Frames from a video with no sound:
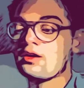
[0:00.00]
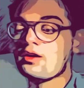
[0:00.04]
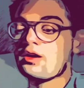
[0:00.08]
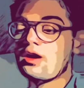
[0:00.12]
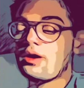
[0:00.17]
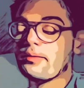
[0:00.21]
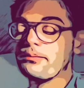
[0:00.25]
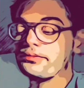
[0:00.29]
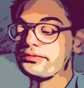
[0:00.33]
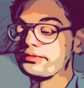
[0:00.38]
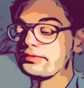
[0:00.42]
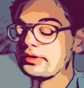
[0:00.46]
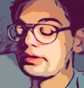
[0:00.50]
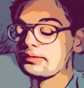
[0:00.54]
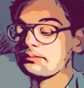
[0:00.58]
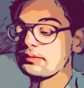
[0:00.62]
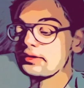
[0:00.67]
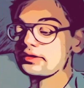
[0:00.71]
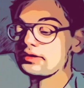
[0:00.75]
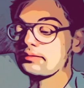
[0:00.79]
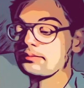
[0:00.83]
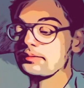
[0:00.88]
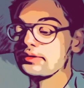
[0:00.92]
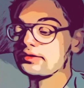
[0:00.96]
abstract
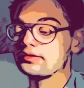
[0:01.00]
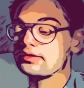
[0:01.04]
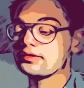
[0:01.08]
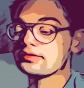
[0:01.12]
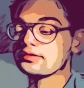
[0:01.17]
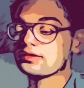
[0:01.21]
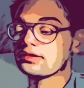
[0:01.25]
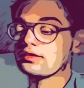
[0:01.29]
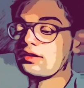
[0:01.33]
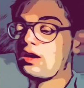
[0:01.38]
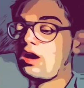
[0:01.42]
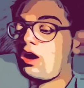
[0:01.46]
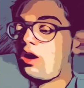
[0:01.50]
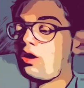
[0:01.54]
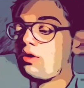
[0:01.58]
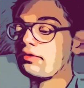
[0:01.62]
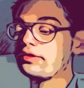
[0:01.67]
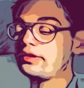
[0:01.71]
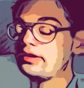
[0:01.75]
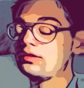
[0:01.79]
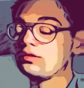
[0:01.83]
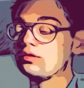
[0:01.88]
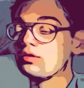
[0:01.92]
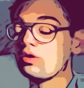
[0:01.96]
mathematics and how
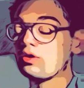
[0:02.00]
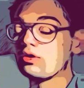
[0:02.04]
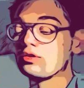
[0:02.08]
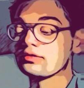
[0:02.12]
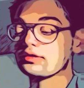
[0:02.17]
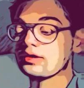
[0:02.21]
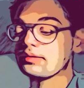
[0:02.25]
he learned.